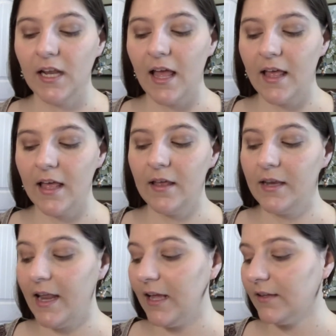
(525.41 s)

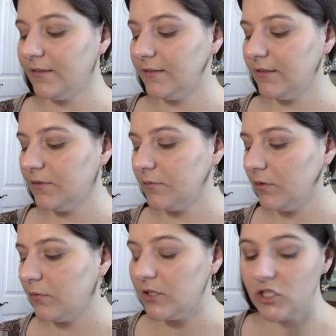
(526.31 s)
Next,
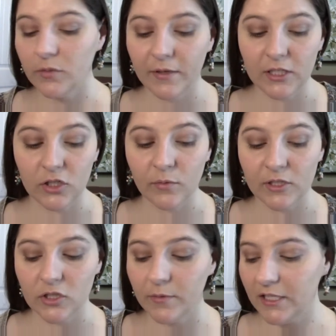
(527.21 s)
what should we do?
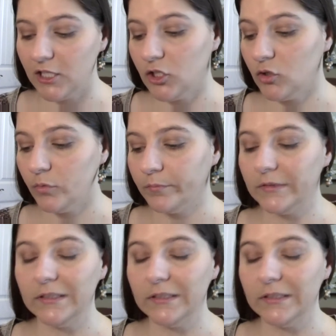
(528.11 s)
What should we do?